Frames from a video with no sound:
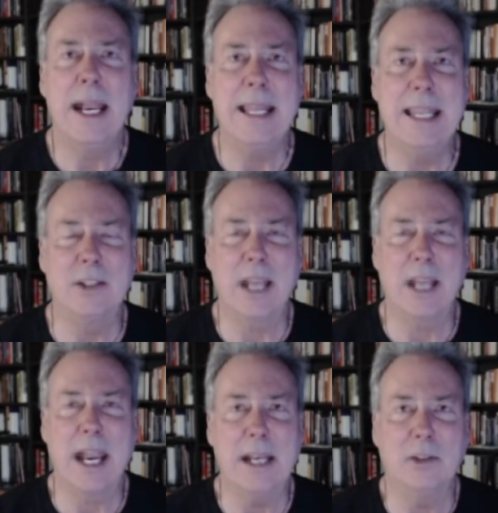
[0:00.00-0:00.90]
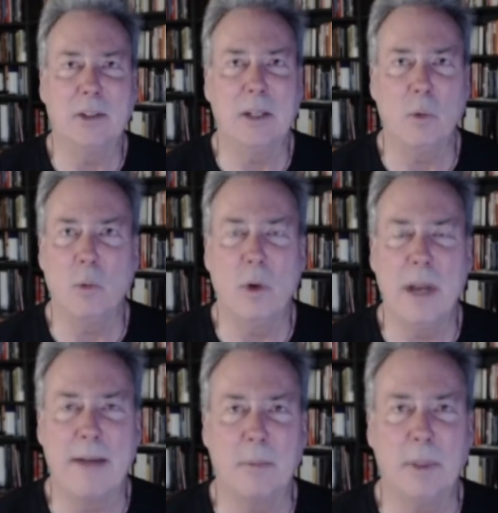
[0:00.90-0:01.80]
In this case, it
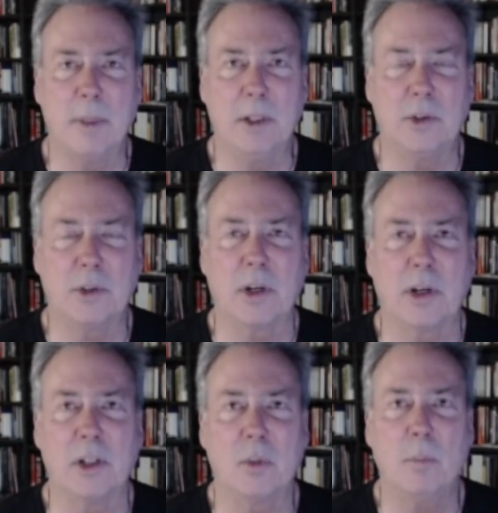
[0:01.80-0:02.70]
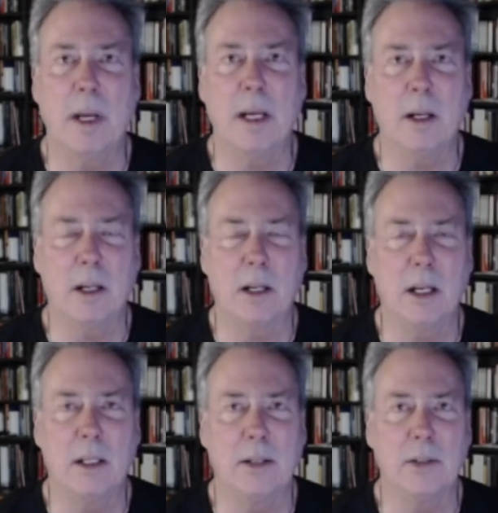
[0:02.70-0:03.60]
wouldn't have to be two circuits, but it
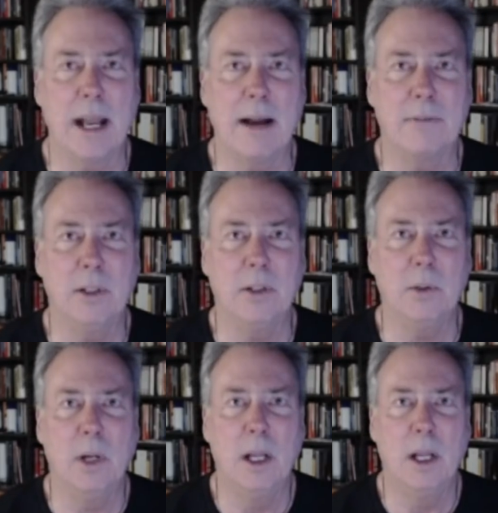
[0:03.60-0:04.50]
does have to,